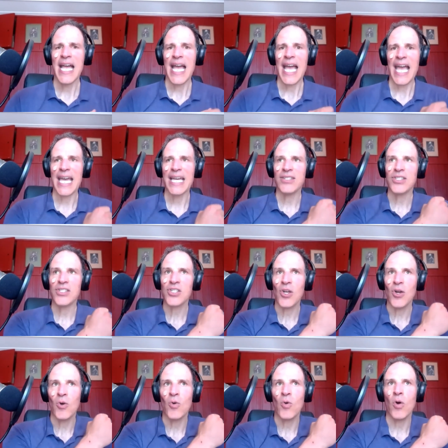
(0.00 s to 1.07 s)
And
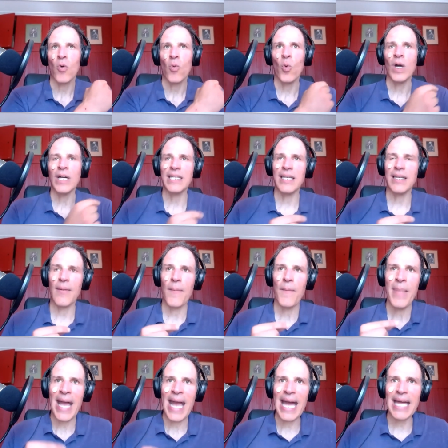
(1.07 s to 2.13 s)
so, what
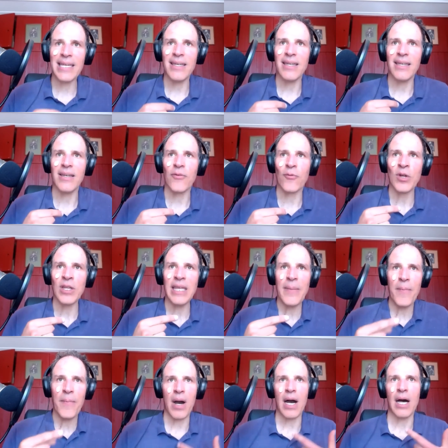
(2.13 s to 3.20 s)
Matt really
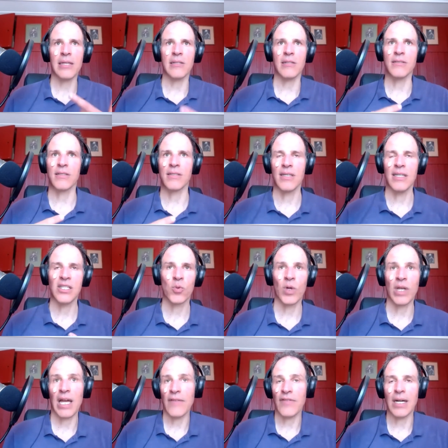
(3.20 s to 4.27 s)
modeled is
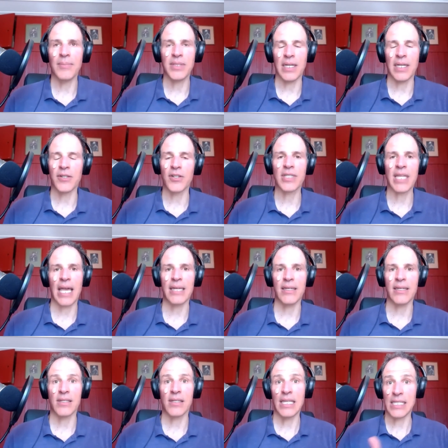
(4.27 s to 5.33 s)
what I've come to understand
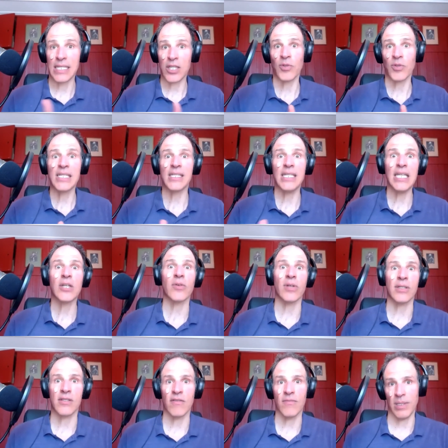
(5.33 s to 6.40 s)
is these three
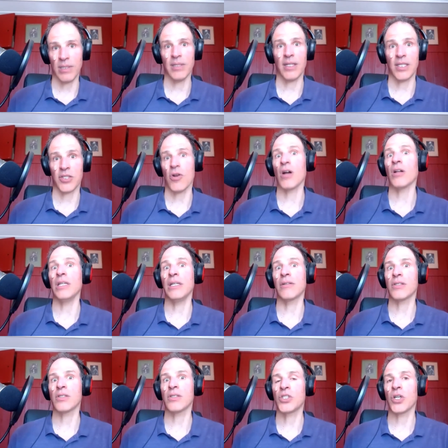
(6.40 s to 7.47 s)
secrets of building strong
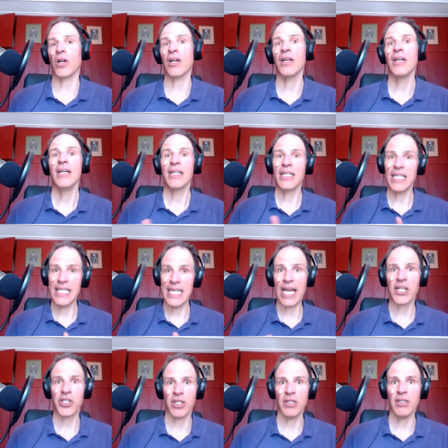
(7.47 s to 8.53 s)
leaders, which are
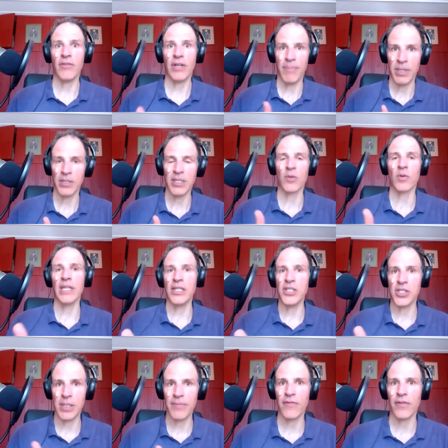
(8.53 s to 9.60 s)
connection, right? Building
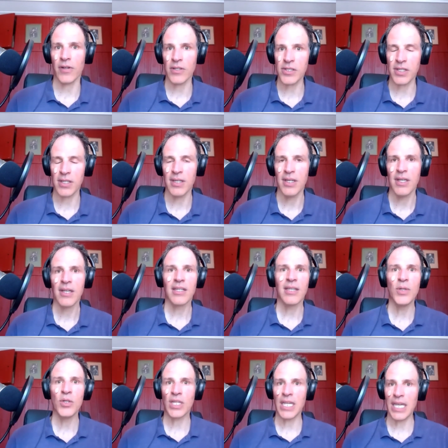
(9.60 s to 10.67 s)
relationship first,
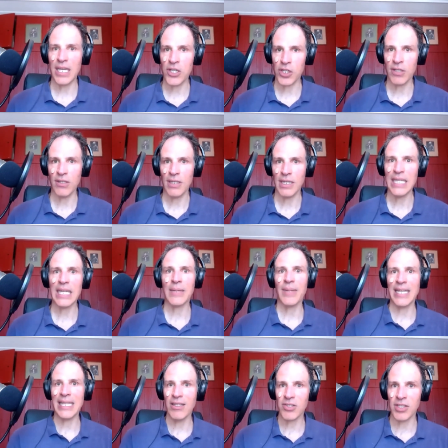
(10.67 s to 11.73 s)
communication, leading
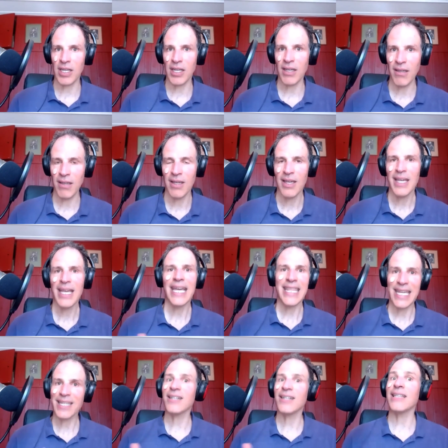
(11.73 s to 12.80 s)
by listening, and
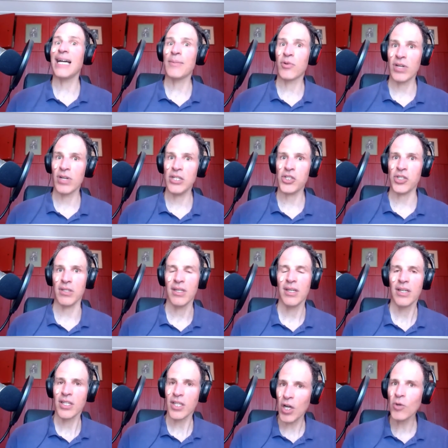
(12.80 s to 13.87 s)
then collaboration,
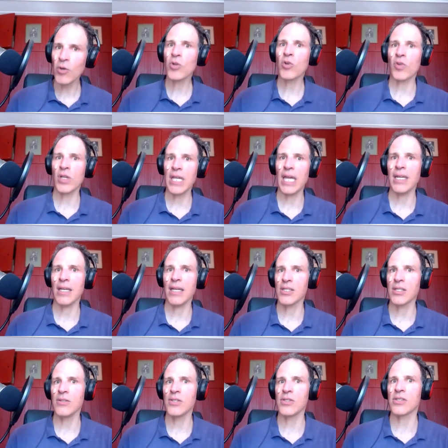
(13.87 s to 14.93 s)
co-creating
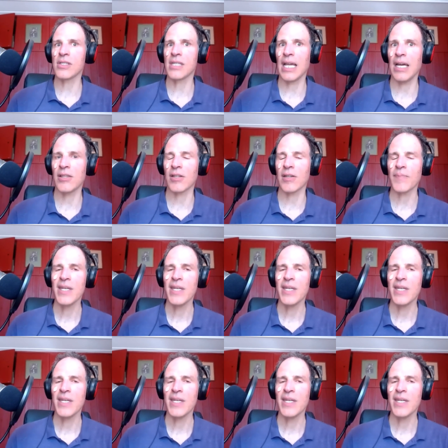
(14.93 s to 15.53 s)
solutions together.